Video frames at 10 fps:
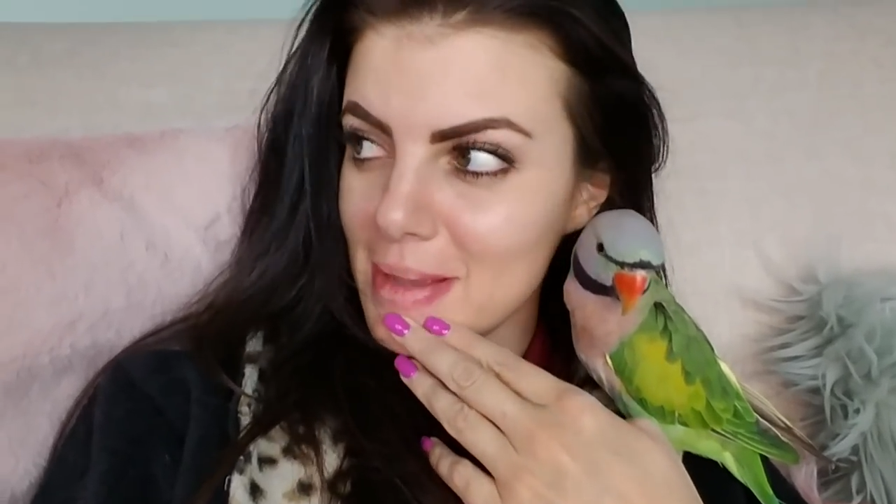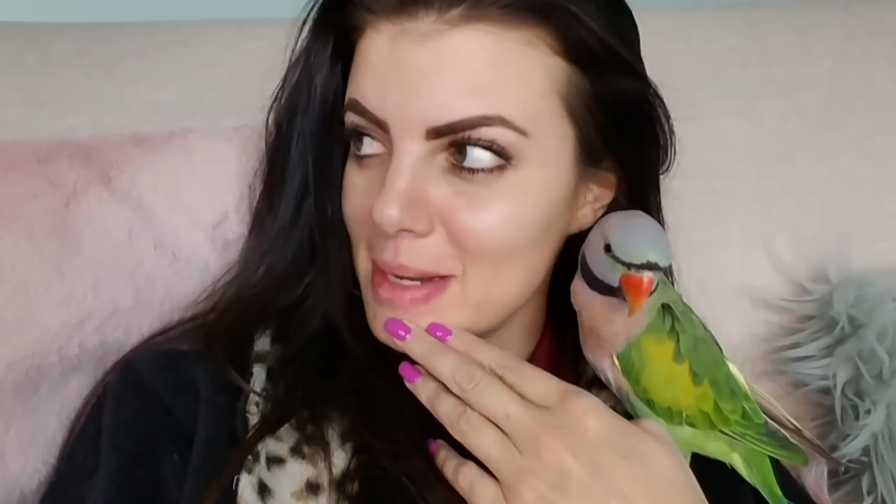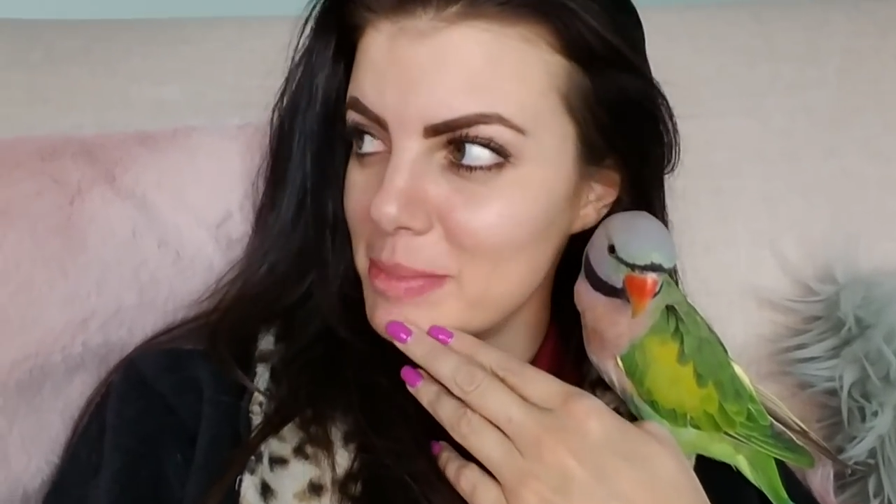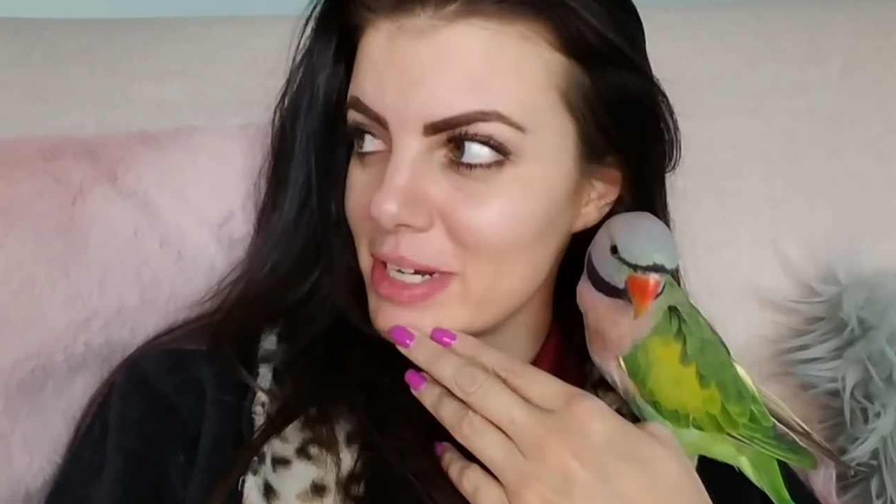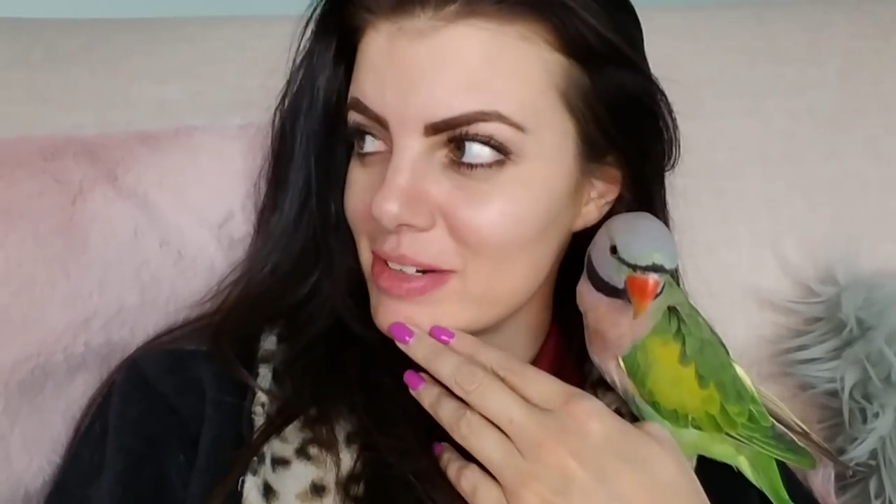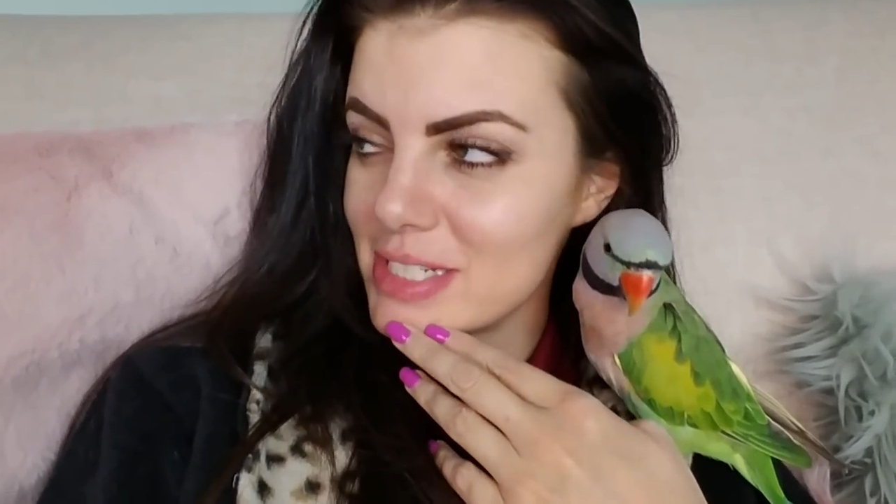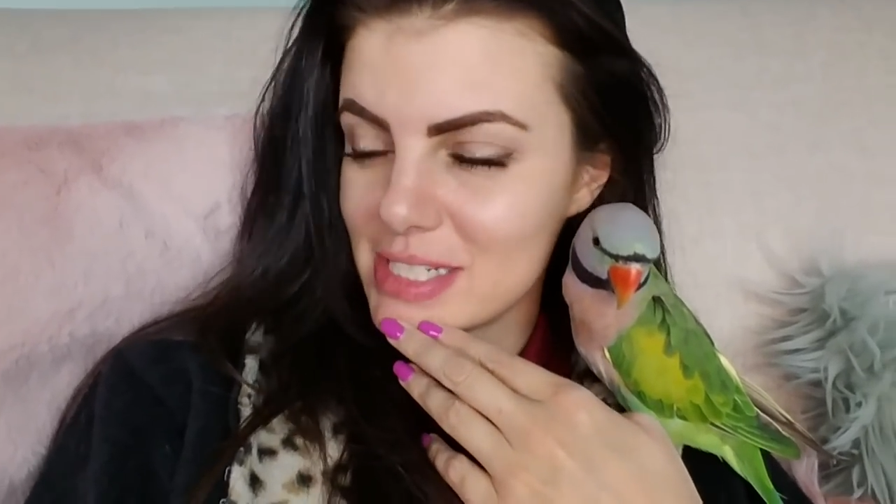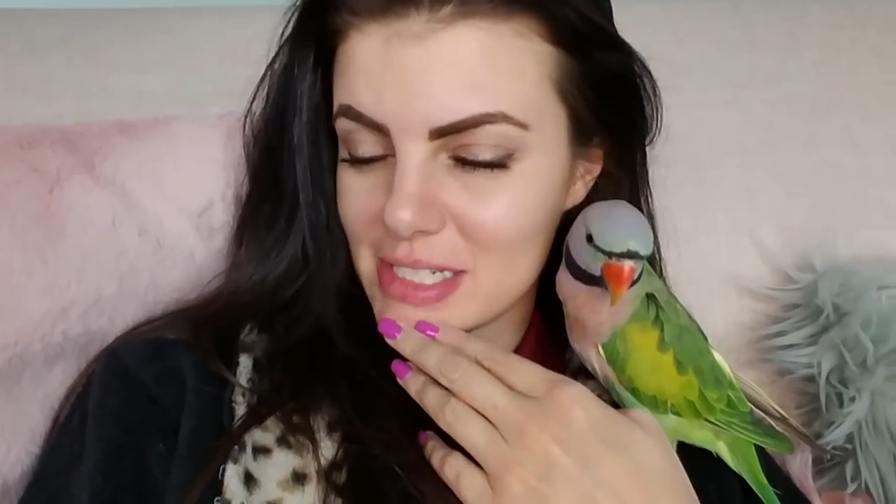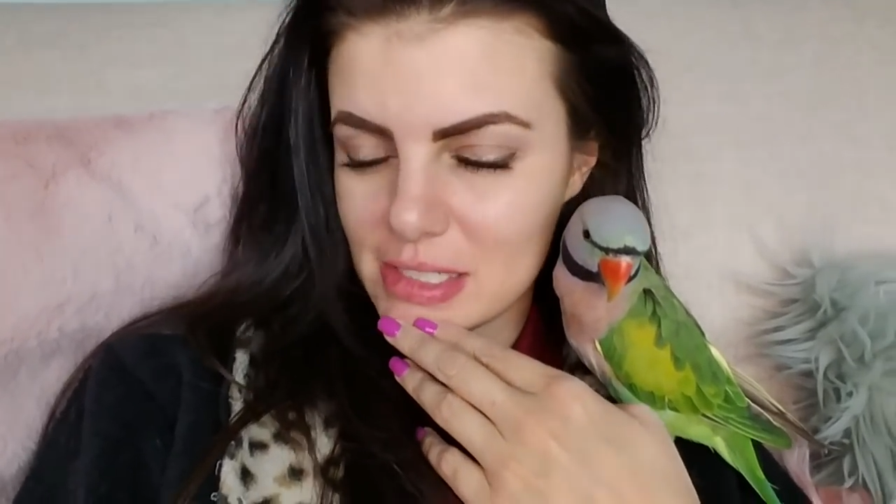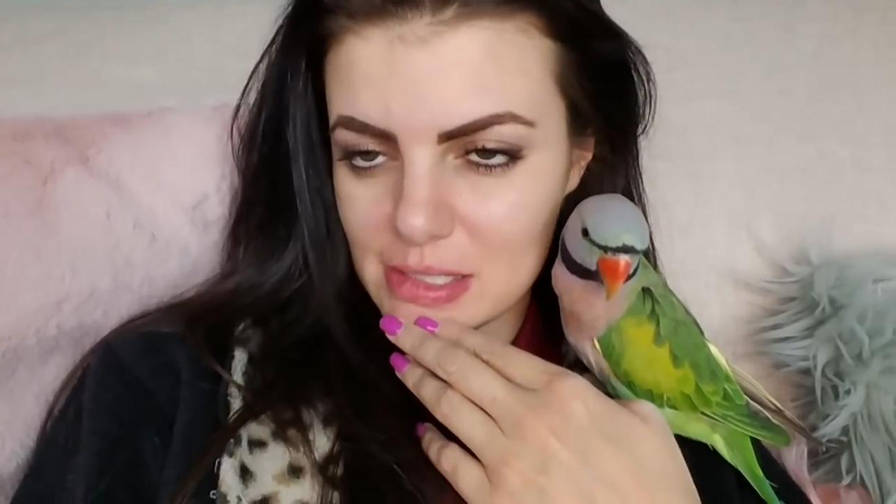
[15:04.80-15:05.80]
Come here, I want
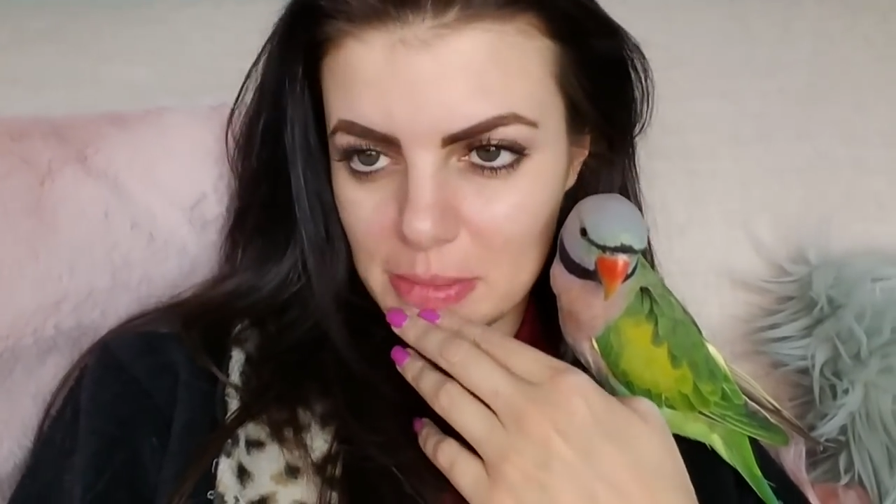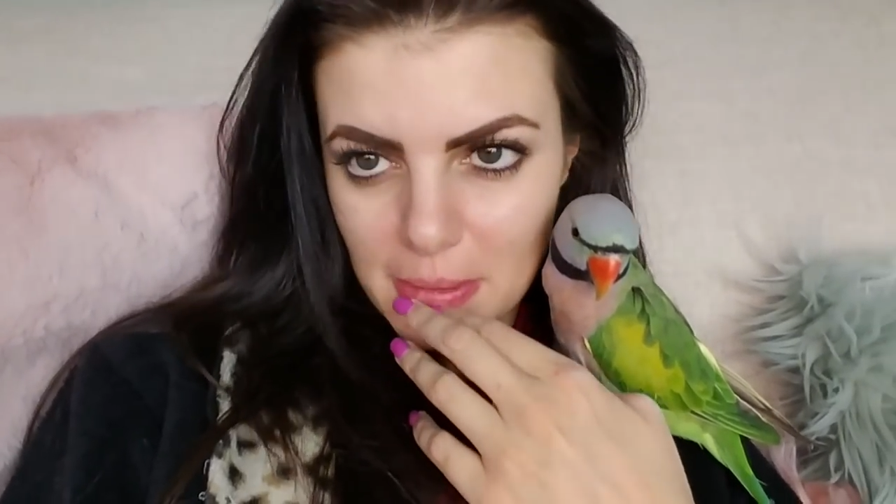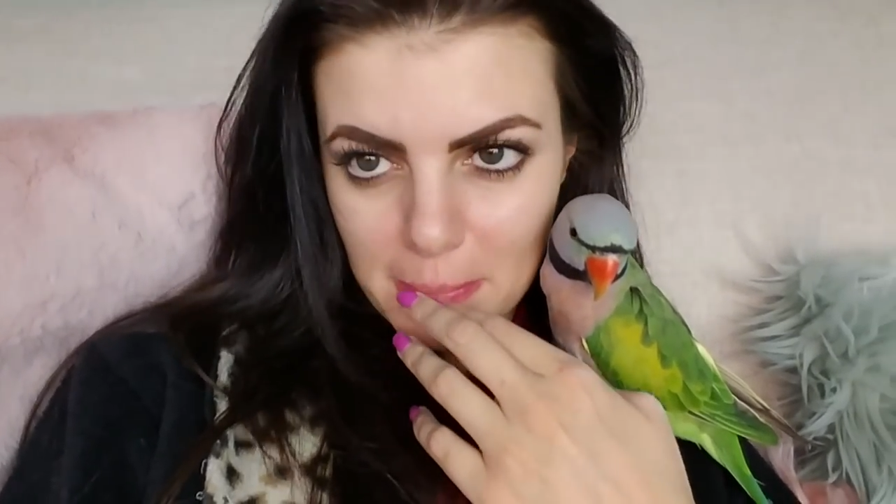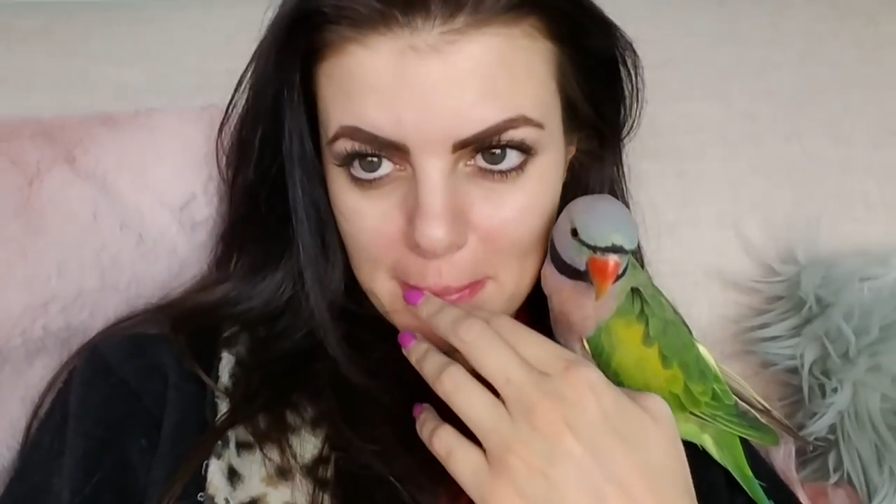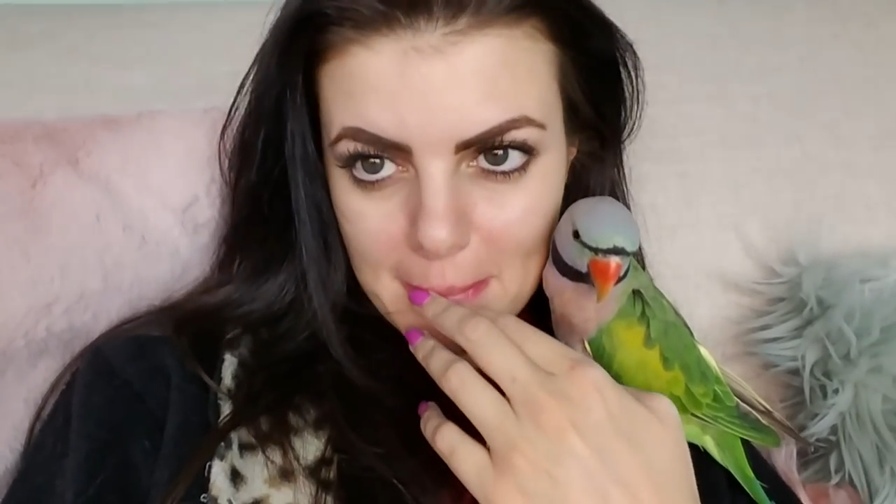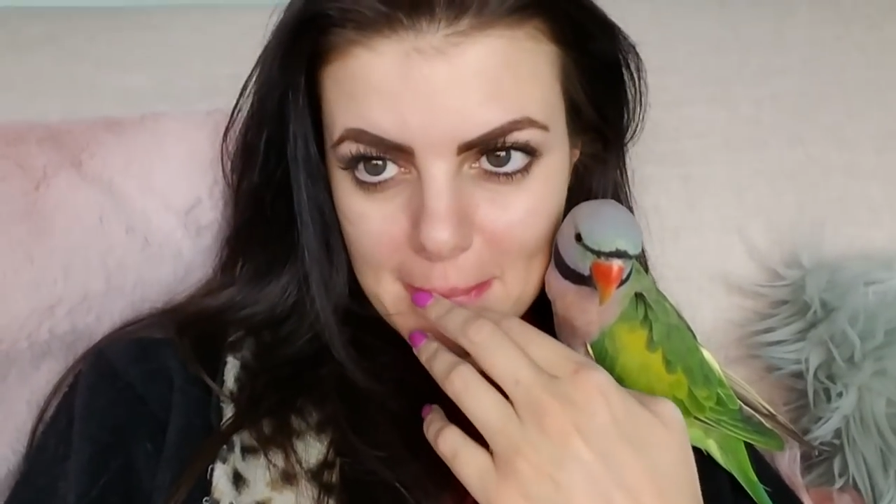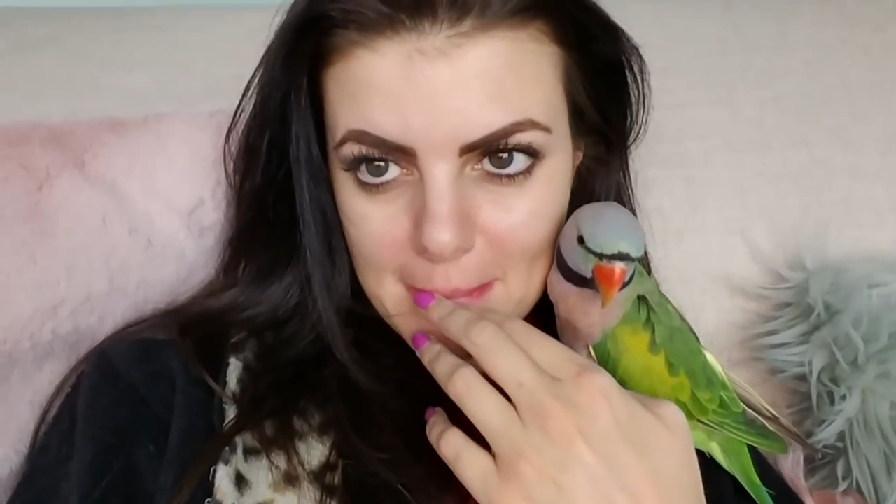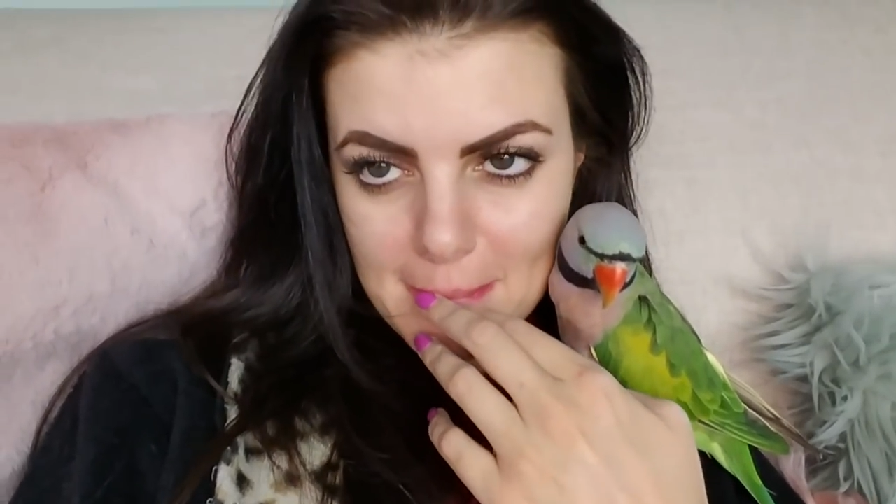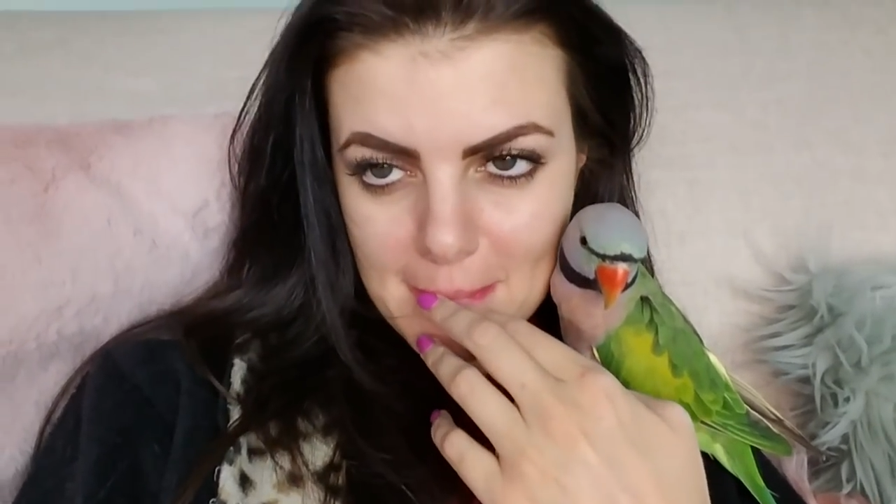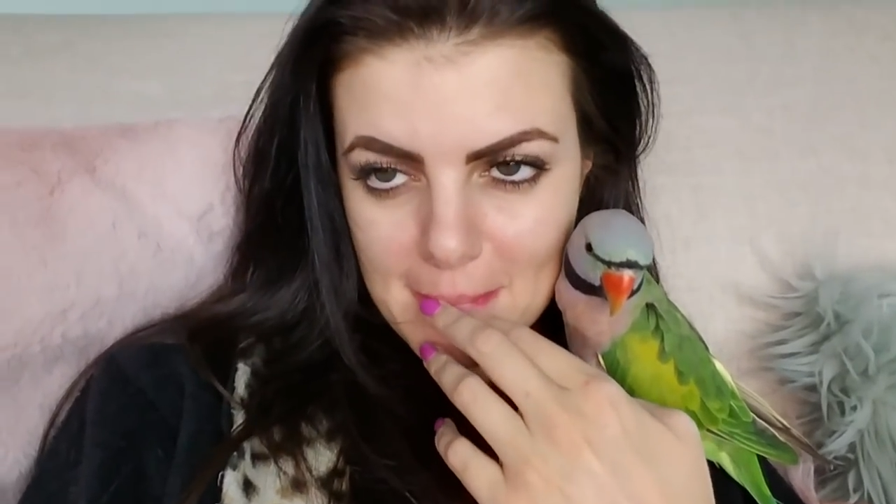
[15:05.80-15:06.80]
to tell you something.
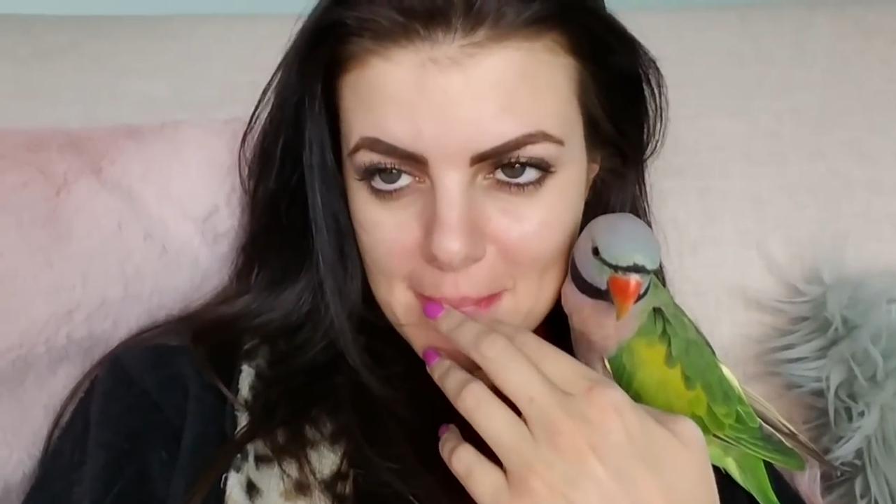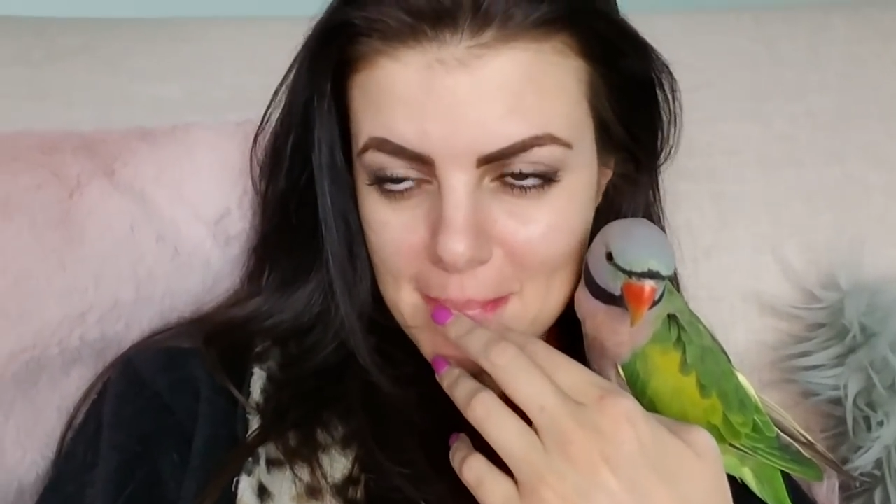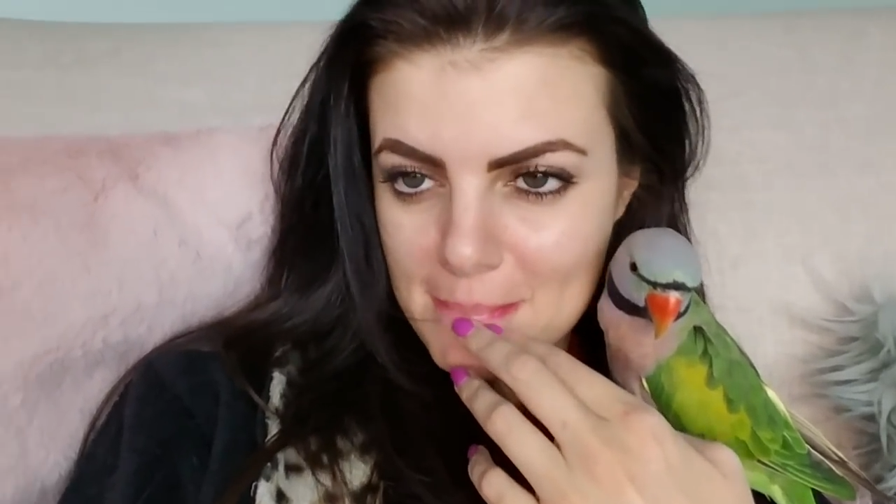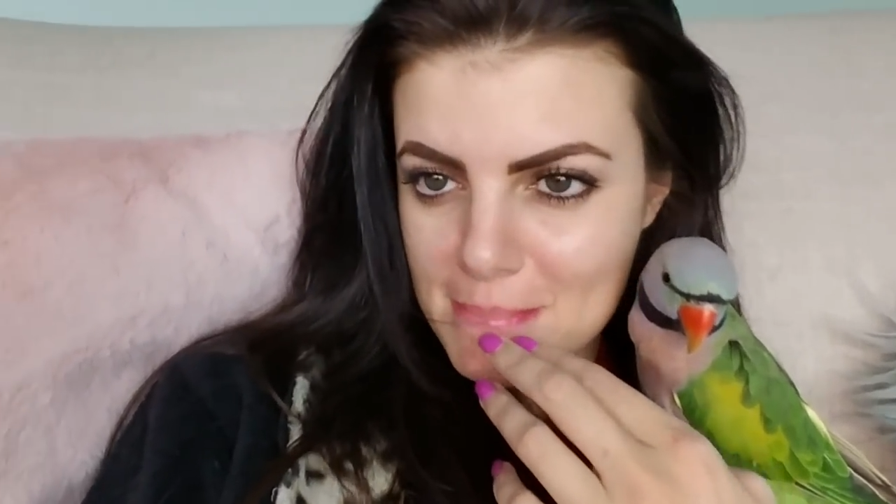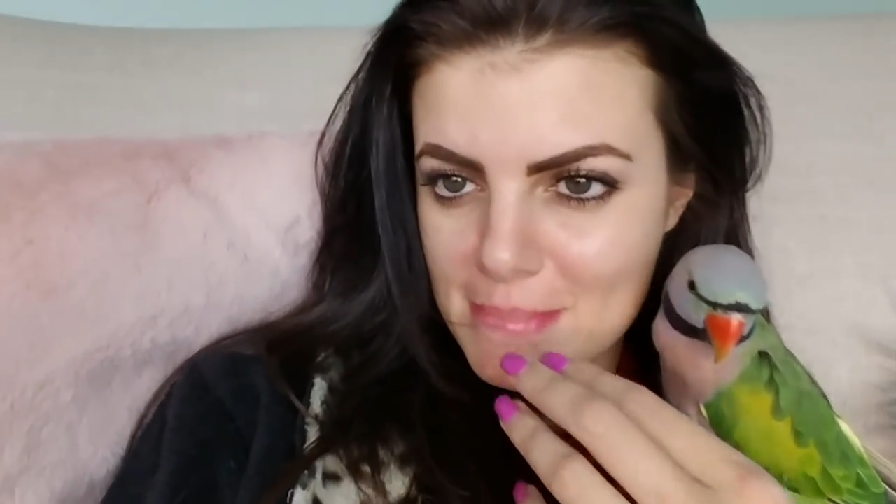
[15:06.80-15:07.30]
Hi.